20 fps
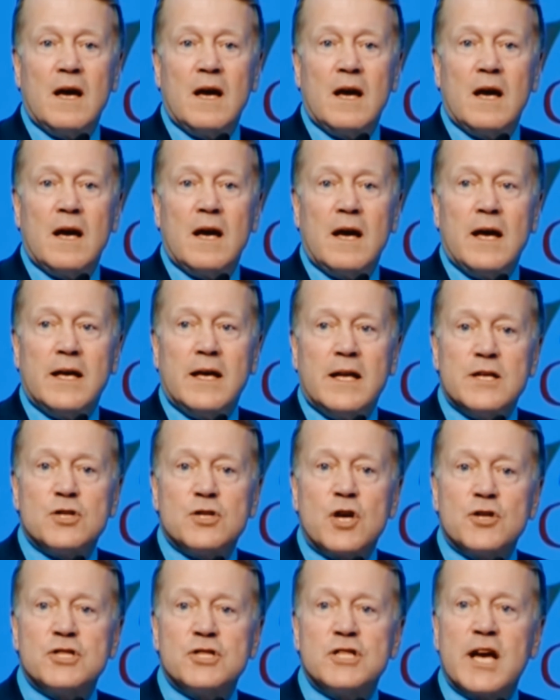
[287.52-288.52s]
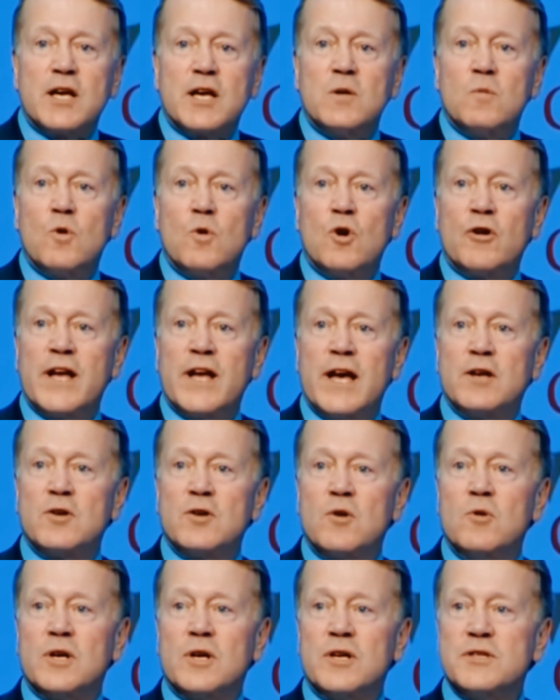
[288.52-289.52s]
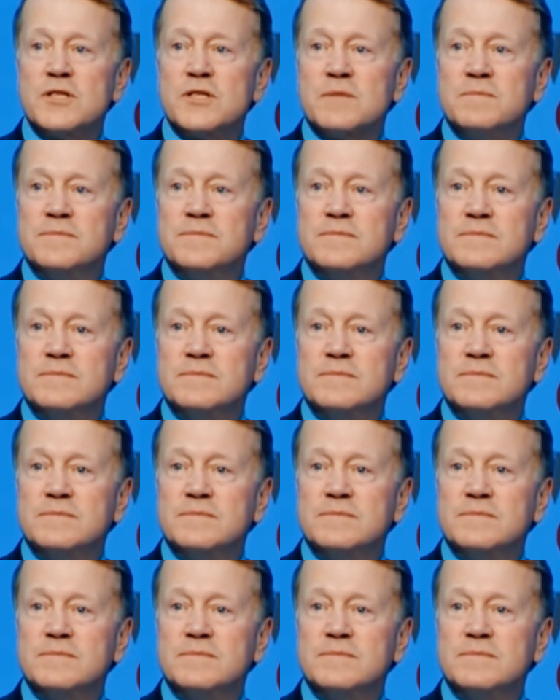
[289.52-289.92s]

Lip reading: It is our second world headquarters.